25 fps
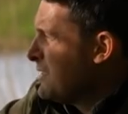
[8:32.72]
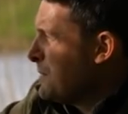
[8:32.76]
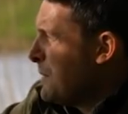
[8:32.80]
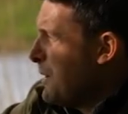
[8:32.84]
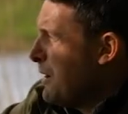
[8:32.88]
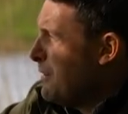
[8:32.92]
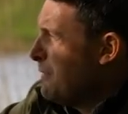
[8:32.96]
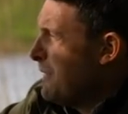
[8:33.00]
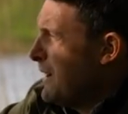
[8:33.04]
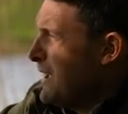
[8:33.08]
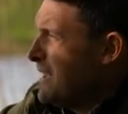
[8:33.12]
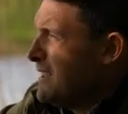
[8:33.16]
to
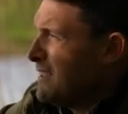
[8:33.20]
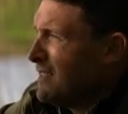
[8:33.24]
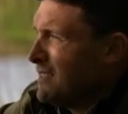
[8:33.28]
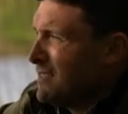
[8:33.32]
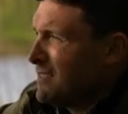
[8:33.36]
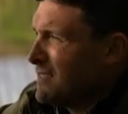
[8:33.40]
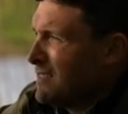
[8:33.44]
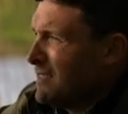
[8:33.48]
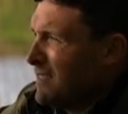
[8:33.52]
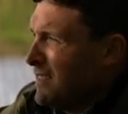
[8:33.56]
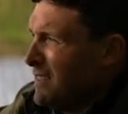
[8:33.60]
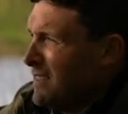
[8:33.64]
12
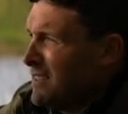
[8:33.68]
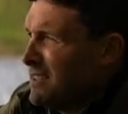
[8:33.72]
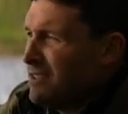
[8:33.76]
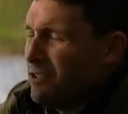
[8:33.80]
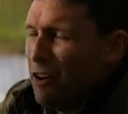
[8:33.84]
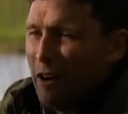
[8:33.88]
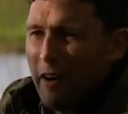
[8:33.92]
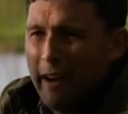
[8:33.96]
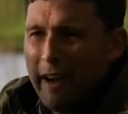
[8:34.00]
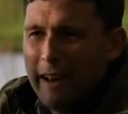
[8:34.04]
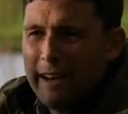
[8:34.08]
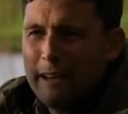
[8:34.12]
acres, and there's
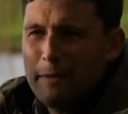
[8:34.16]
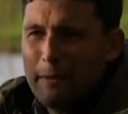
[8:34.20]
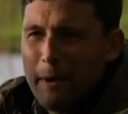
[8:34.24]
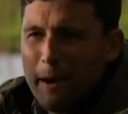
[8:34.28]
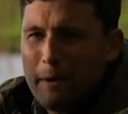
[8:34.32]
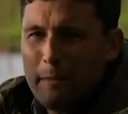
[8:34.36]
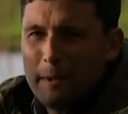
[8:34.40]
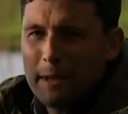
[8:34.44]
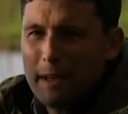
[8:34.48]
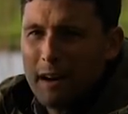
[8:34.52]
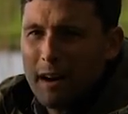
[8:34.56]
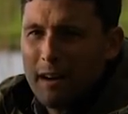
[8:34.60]
not
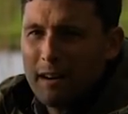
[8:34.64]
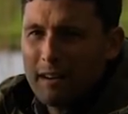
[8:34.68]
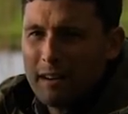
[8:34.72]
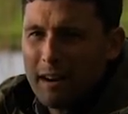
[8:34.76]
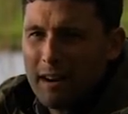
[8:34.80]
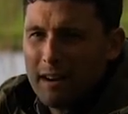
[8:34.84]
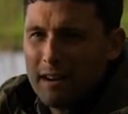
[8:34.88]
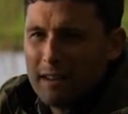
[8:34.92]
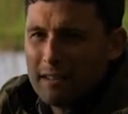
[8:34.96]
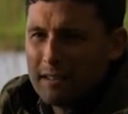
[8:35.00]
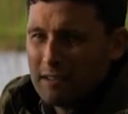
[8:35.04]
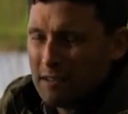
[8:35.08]
anywhere we can't
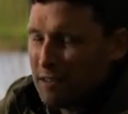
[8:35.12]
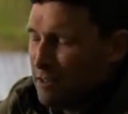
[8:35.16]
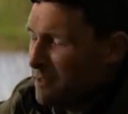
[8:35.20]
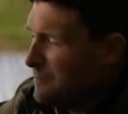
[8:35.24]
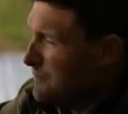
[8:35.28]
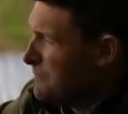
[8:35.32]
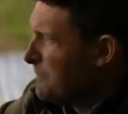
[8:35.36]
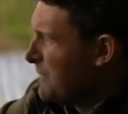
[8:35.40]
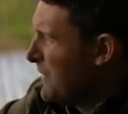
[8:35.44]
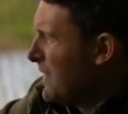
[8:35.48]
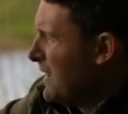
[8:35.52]
cast to.